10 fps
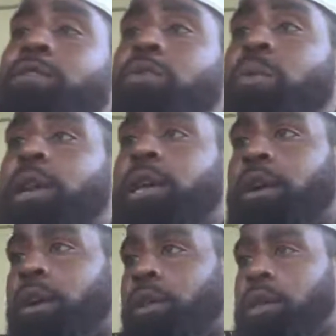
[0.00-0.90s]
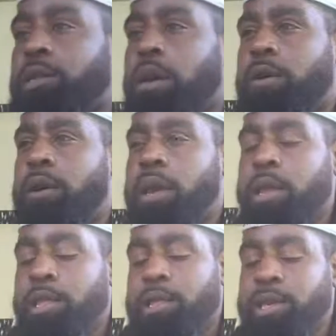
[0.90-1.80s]
20 early. So
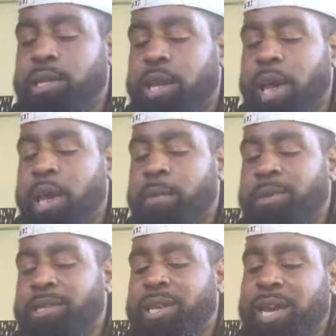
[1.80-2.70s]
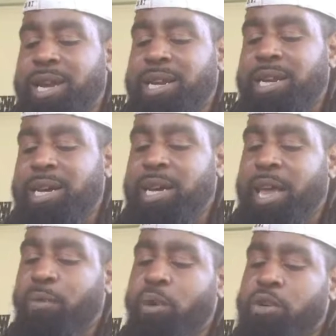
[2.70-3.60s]
this game is kind of,
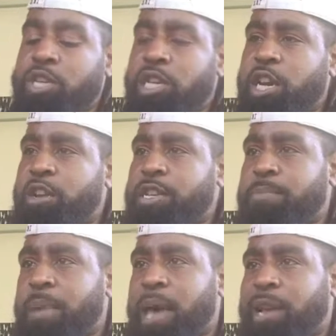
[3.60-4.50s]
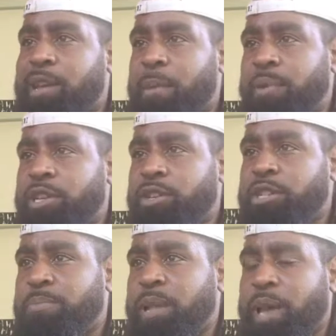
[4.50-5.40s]
and Rozier is banged up. I'm pretty sure he's
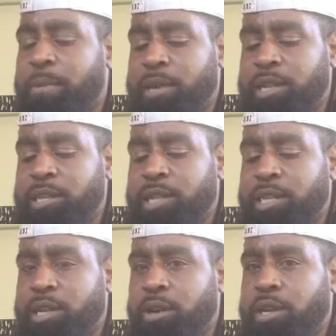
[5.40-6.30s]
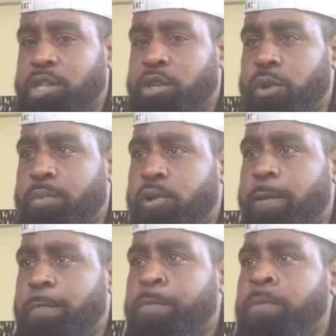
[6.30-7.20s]
playing, but he's listed on the injury report.
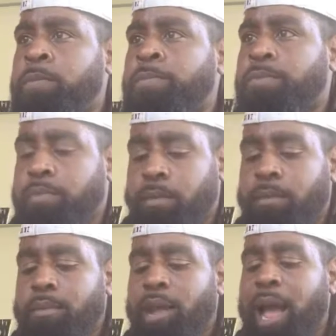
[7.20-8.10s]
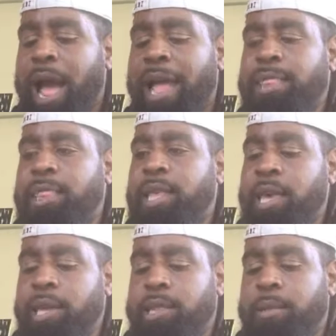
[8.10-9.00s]
I
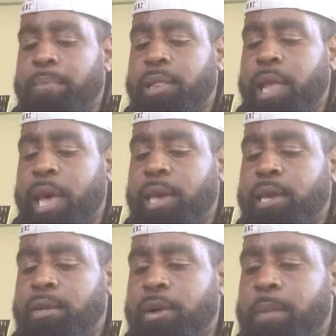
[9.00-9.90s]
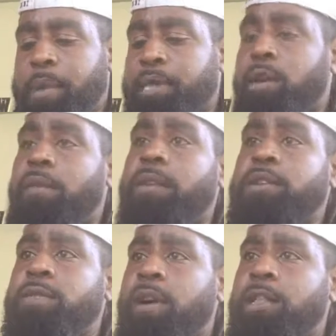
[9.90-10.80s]
think the play is going to be, so
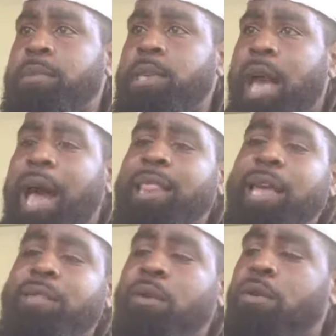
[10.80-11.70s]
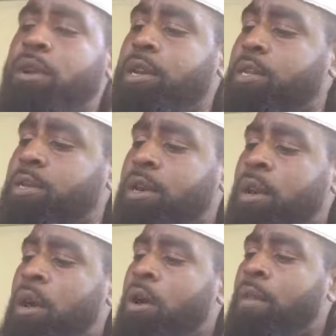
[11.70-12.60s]
first of all, let me say, I like the Hornets
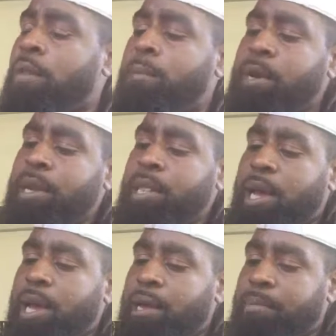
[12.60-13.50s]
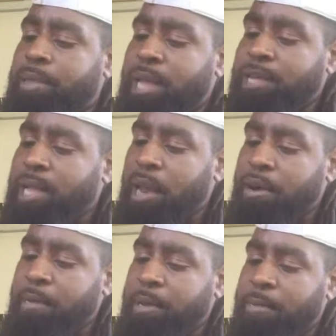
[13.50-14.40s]
on the money line, but that's not
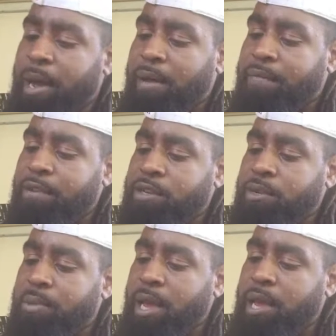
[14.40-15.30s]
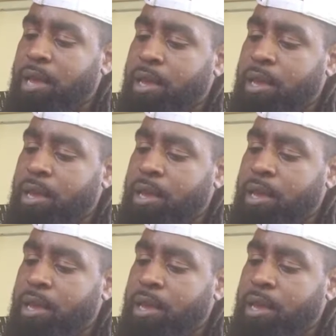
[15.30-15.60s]
going to be my official play.